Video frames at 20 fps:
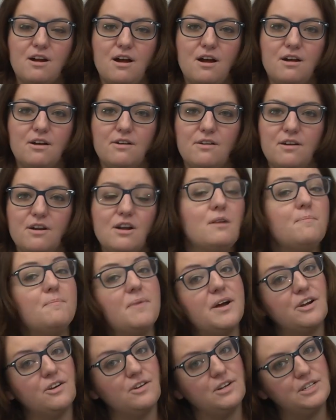Conqueror
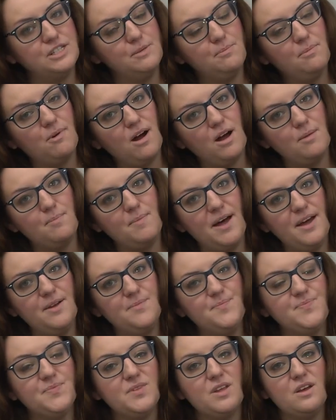by Carissa
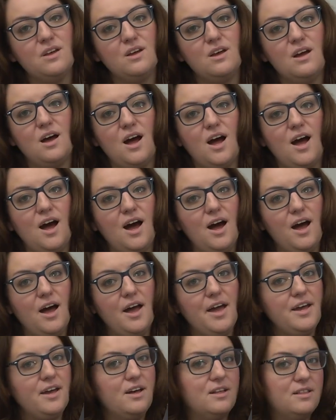Broadbent.
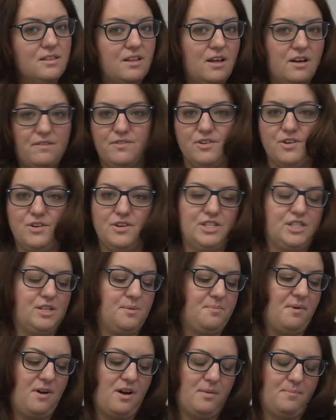I love
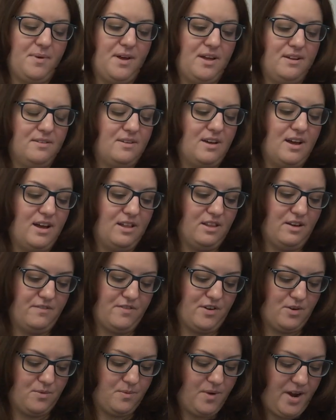Carissa Broadbent. I
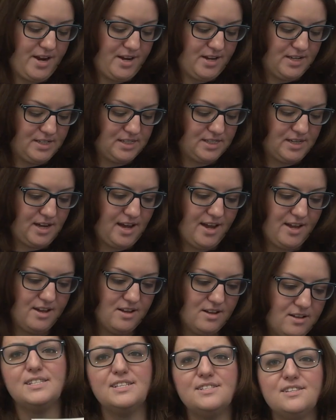love her writing
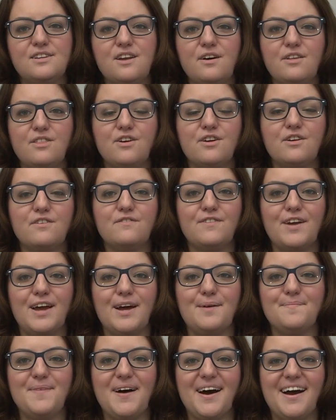style. This is another
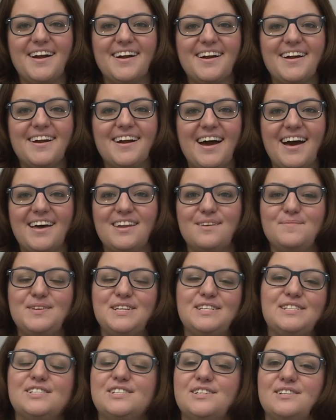vampire
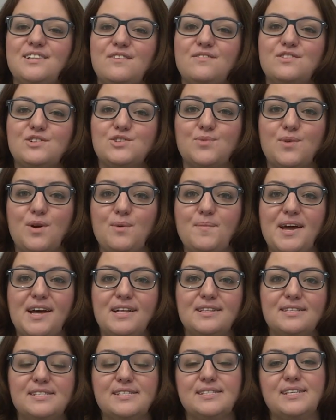enemies to lovers
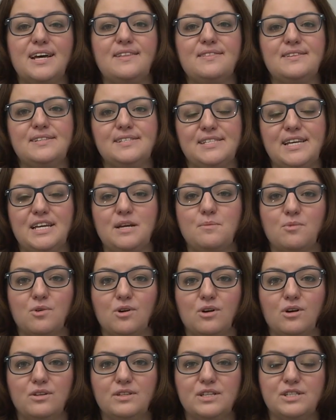romance set in the same
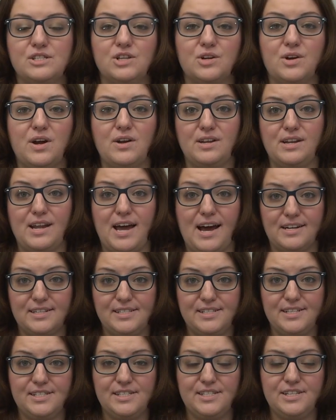world as the
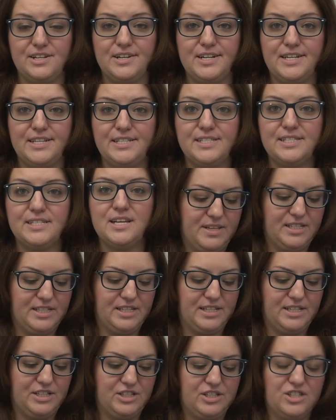Chrononaxia series. This
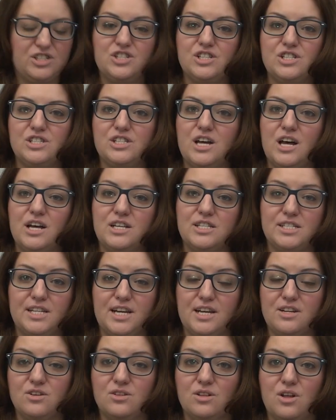is just a
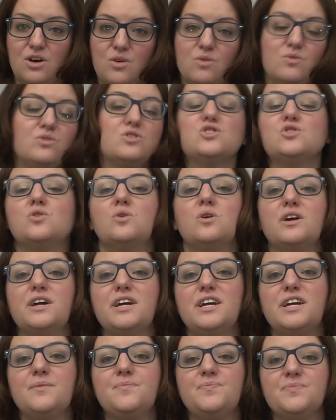standalone
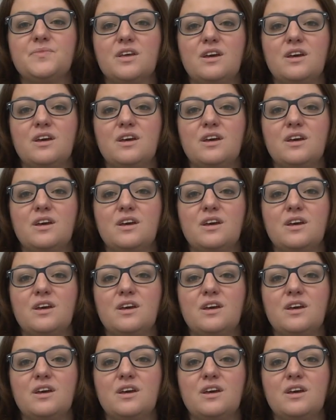story.